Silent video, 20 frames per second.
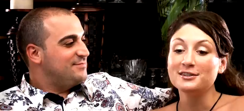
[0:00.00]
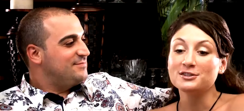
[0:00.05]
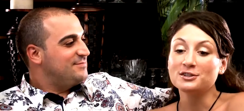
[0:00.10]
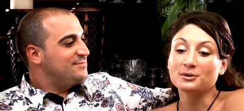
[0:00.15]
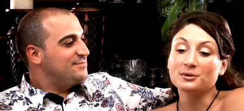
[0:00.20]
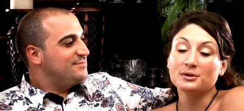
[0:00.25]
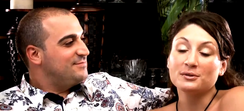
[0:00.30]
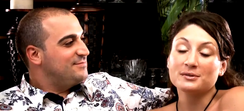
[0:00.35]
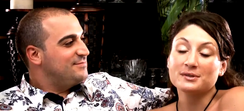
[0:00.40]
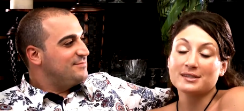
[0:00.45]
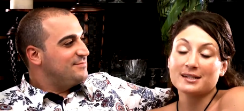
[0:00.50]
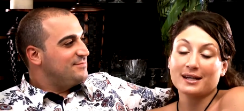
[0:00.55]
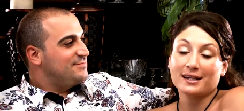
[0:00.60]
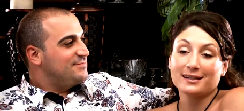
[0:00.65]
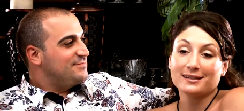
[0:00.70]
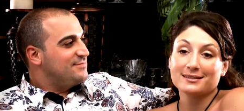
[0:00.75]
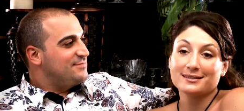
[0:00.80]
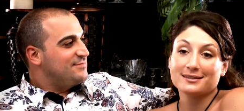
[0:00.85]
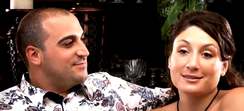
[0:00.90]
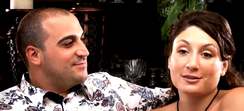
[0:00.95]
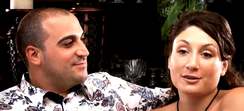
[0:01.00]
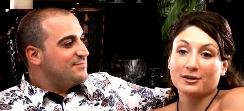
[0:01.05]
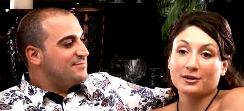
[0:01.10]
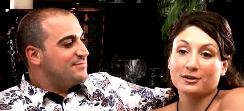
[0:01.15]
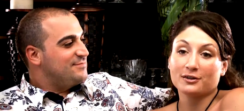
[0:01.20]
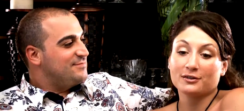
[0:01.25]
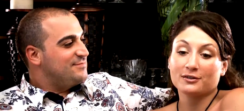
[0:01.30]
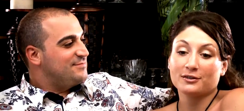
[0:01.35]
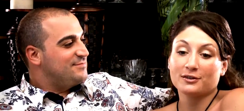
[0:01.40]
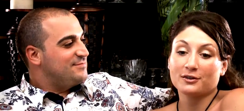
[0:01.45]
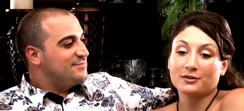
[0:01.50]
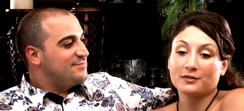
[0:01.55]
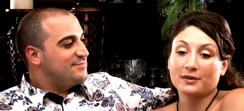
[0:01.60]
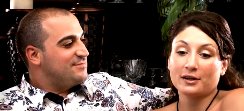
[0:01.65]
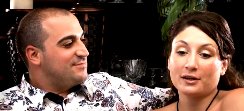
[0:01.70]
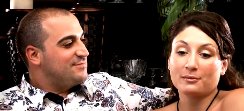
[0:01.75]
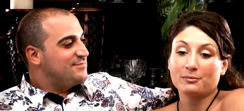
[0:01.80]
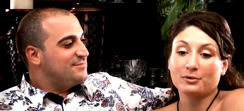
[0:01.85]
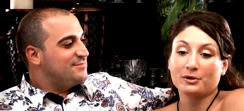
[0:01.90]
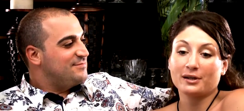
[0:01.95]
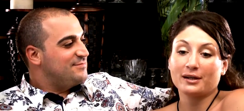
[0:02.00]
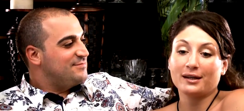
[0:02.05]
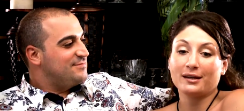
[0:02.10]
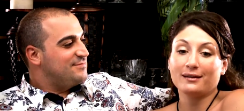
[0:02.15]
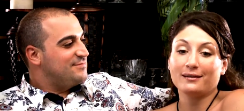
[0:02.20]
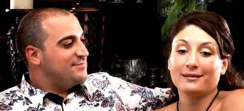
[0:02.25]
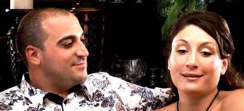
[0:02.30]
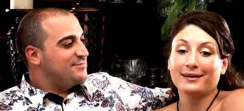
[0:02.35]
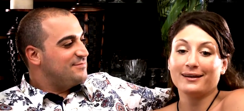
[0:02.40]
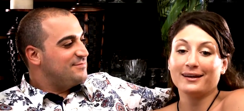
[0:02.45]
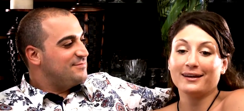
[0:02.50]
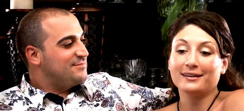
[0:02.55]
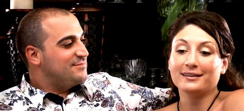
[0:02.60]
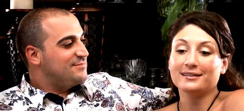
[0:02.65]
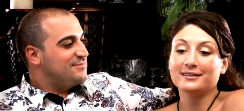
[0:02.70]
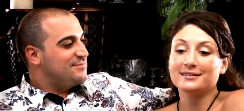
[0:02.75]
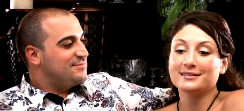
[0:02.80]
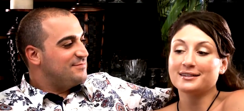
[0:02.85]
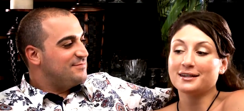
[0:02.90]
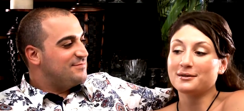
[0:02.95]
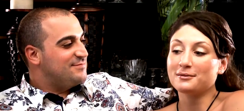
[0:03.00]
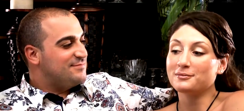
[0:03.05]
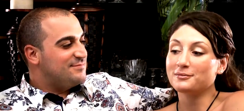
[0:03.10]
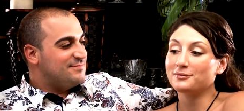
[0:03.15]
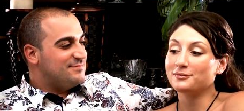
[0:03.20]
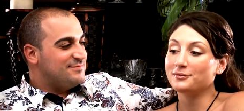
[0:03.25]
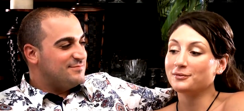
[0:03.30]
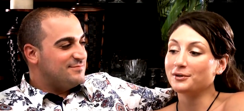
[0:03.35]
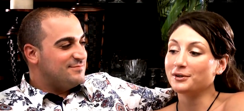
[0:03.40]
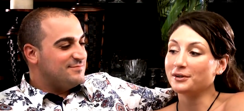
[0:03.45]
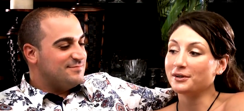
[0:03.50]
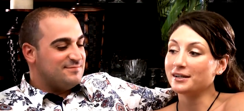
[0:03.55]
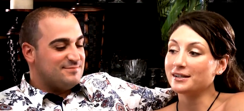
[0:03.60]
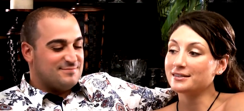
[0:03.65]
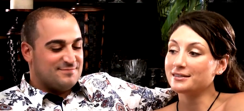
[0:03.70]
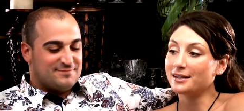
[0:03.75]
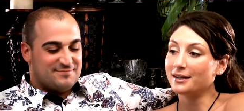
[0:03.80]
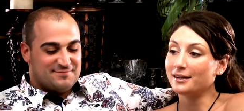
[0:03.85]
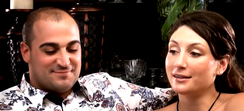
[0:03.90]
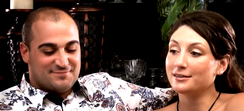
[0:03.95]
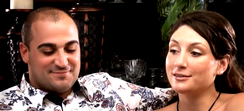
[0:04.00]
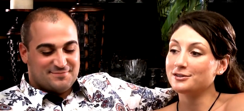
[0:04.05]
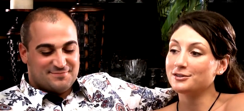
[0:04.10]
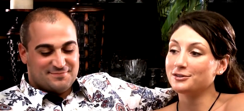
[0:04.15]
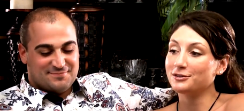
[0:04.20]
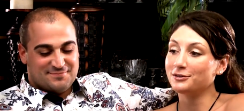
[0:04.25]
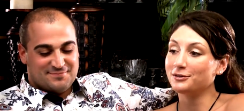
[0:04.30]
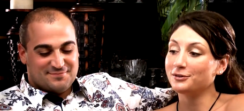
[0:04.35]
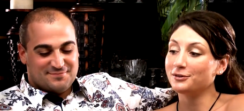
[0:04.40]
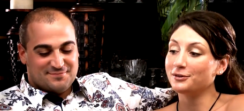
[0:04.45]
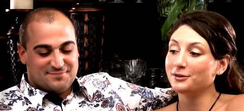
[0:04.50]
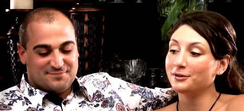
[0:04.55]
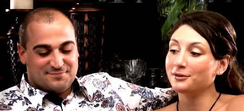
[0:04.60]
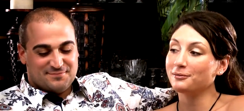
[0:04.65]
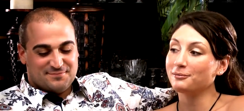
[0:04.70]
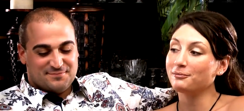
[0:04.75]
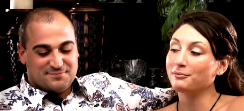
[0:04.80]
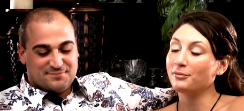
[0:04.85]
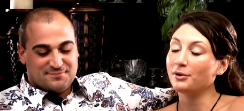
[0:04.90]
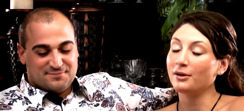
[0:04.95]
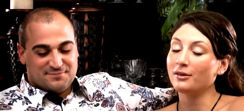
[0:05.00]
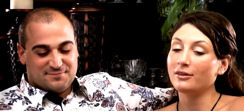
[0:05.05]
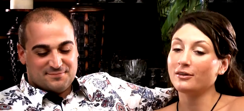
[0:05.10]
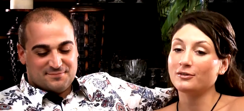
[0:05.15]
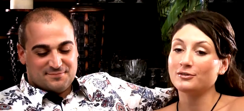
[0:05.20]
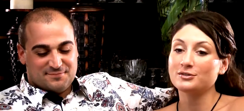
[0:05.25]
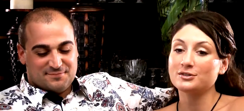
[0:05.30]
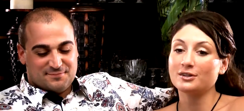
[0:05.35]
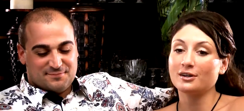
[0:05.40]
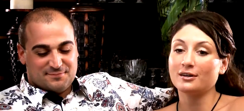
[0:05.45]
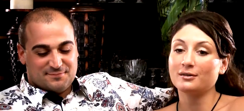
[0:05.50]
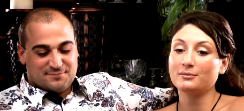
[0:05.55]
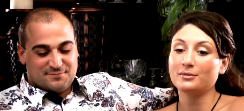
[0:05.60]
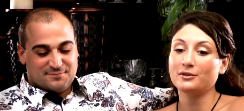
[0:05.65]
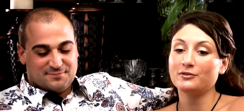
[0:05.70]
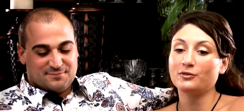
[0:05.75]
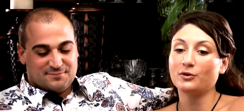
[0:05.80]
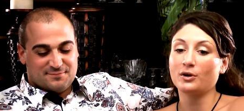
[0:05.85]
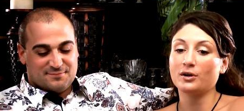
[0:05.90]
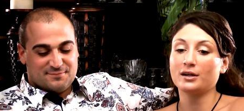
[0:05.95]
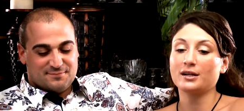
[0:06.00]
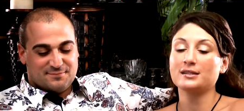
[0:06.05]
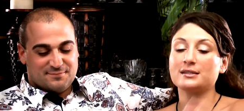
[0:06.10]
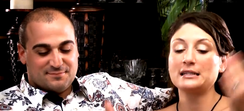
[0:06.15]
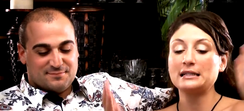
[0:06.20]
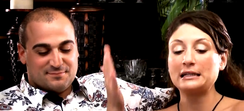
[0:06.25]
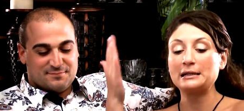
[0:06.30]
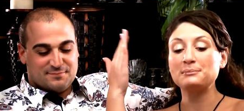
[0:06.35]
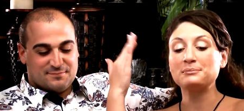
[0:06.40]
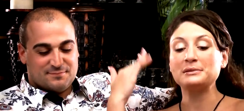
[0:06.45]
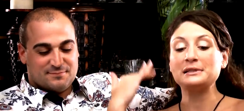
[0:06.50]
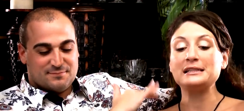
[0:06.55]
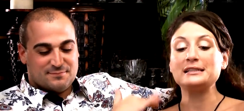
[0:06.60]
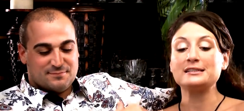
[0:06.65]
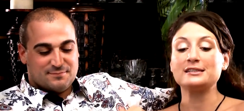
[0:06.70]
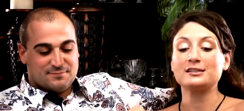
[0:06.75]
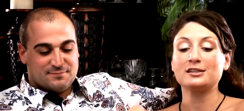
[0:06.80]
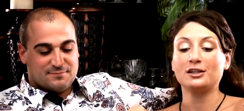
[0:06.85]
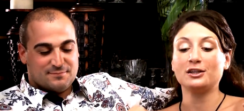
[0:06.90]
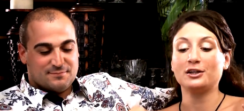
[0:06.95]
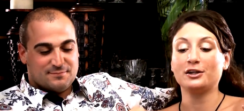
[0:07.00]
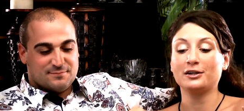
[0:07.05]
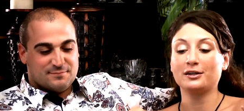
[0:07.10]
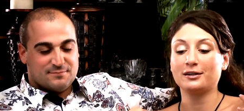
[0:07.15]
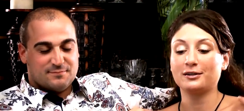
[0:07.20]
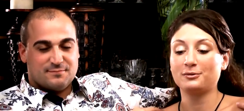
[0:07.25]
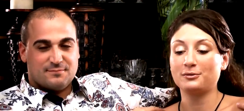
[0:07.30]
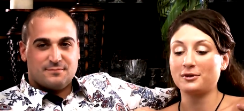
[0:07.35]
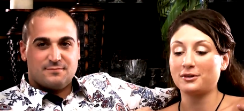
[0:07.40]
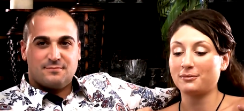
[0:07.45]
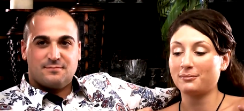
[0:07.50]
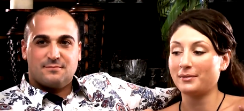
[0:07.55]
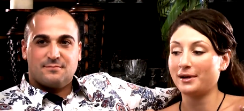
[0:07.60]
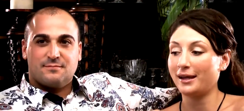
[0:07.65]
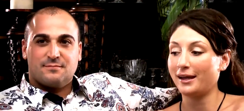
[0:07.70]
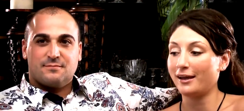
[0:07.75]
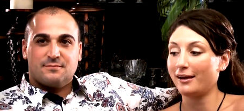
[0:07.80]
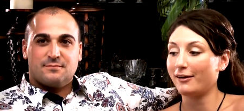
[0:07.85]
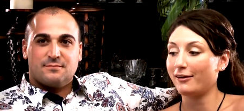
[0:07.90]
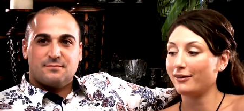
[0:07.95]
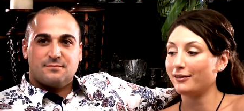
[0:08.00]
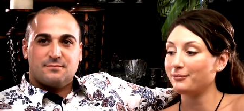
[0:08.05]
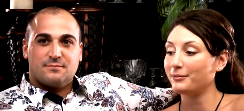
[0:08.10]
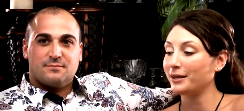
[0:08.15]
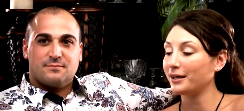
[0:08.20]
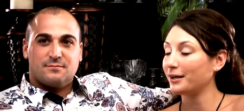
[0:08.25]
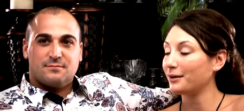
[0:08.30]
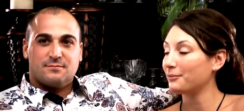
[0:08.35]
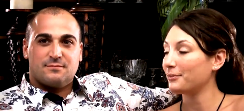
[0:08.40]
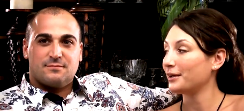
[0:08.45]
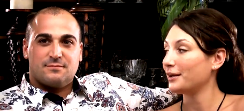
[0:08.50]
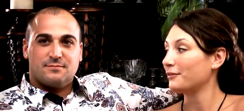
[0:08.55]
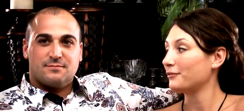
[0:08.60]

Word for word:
Speaker 1: so it was nice. They're they're very pretty, and um, we were excited to put those on before because it completes the look with my hair and makeup and